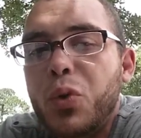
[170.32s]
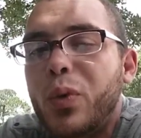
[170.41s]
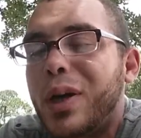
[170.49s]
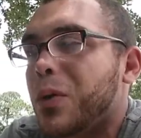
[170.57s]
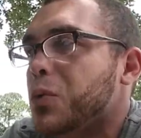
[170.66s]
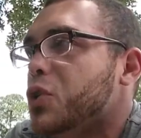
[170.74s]

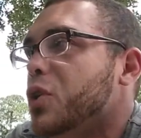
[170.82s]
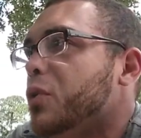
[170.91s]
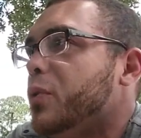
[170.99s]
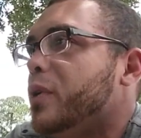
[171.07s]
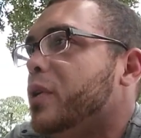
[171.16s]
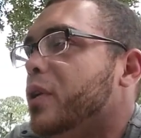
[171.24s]
when I was
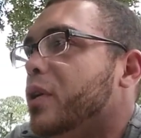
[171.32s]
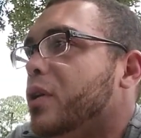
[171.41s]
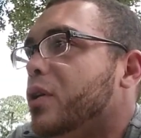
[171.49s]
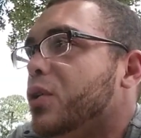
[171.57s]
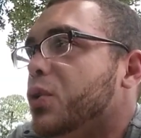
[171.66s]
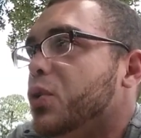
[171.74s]
hungry?
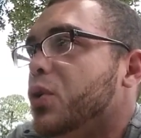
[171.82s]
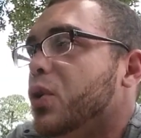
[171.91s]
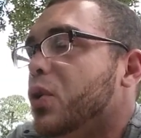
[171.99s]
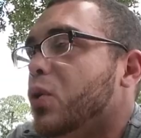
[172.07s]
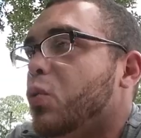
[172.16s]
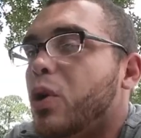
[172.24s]

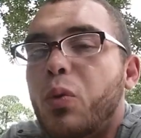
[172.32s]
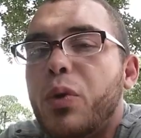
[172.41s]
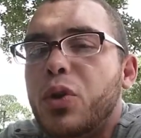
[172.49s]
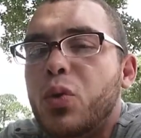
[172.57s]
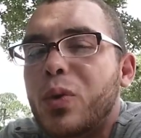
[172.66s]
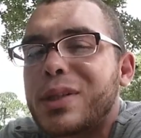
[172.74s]
Where were
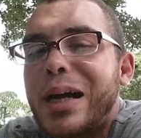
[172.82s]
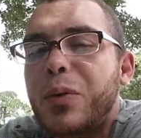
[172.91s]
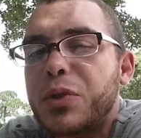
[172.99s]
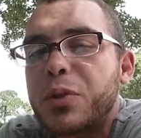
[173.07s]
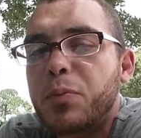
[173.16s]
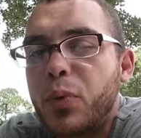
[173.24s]
you when I
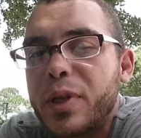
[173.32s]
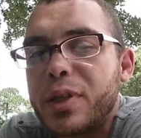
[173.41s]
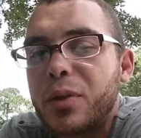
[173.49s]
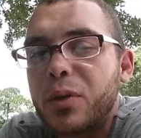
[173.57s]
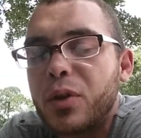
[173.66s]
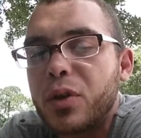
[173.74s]
was in
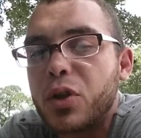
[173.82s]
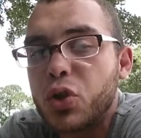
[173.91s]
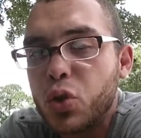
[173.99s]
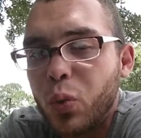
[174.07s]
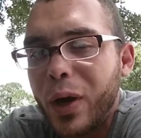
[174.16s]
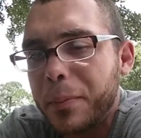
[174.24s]
prison?
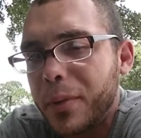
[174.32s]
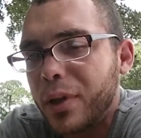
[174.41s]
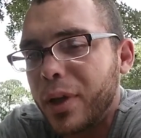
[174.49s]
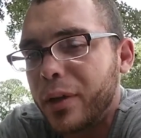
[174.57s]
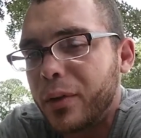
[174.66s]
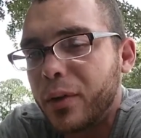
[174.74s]
Did you write me a
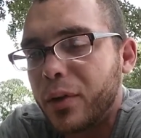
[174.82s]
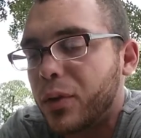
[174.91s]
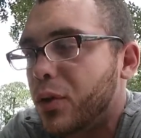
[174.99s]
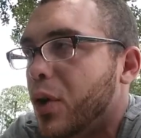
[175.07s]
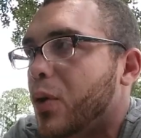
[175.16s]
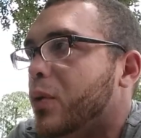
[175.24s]
letter?
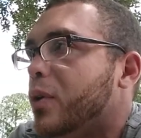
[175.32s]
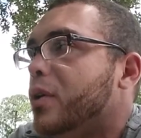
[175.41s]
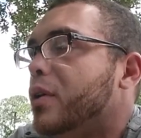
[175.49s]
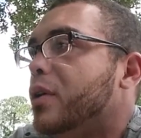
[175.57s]
No.